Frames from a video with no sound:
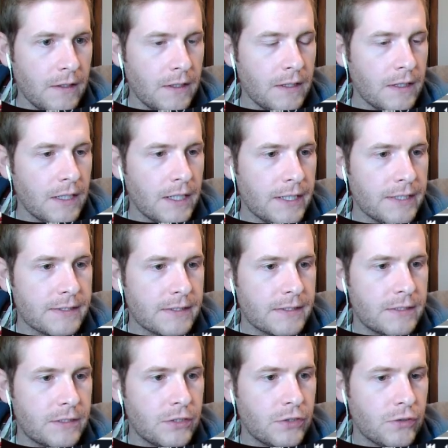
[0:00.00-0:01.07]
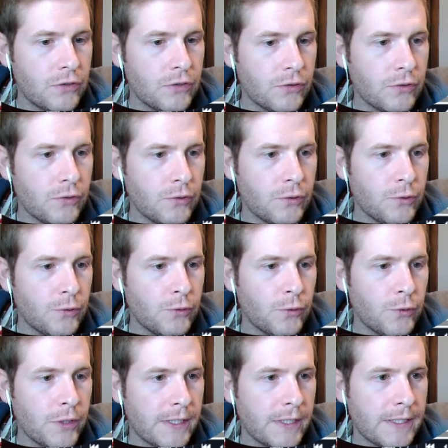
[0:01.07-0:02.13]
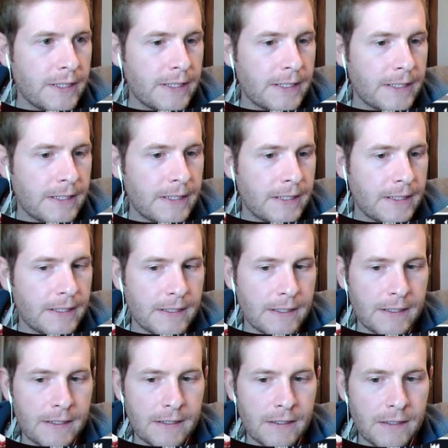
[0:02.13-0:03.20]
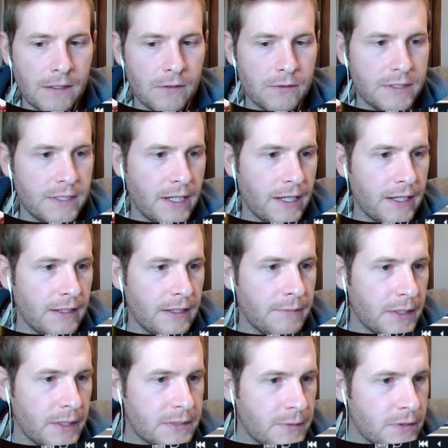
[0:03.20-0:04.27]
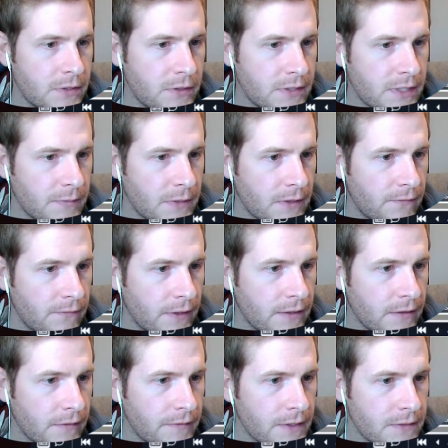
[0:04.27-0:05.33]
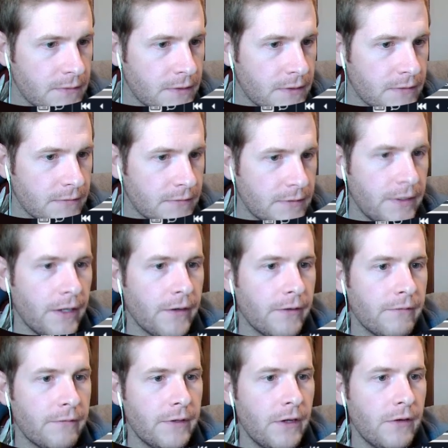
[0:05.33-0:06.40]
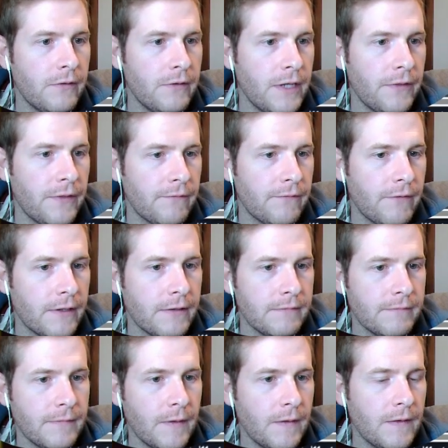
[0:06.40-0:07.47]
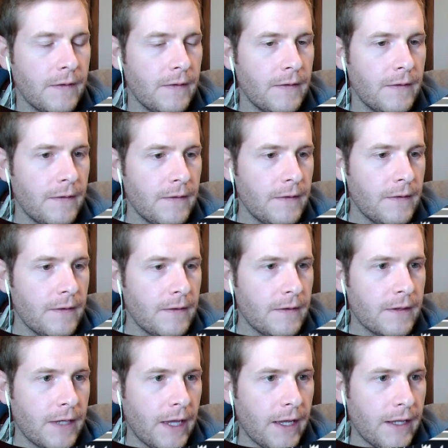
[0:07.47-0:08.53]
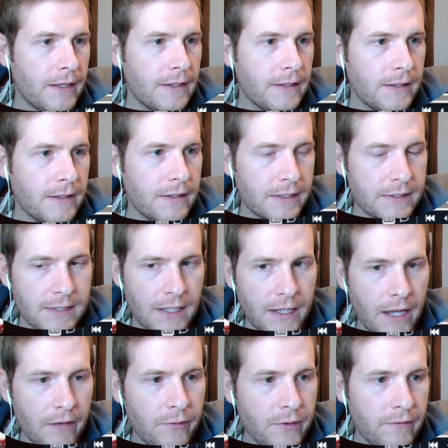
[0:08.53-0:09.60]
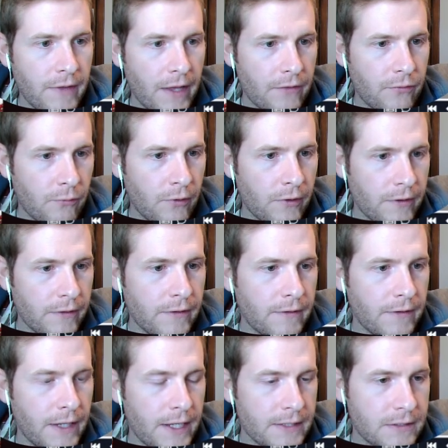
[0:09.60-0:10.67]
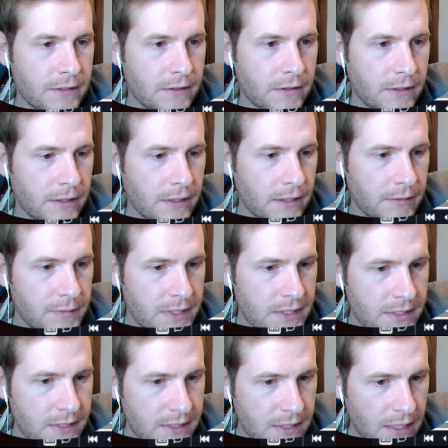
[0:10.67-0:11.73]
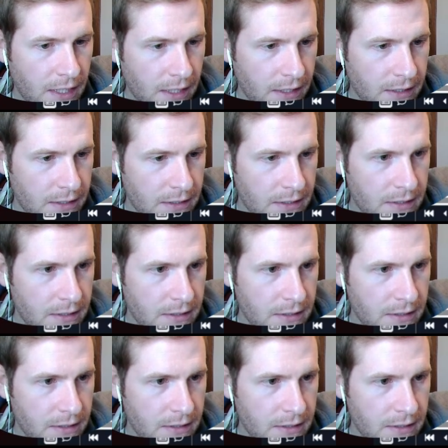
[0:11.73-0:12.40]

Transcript: Let's do... Oh, am I supposed to do something fun on this one? No, nothing fun. Okay, let's see. I got rid of that thwart. That's good. I'm stunned.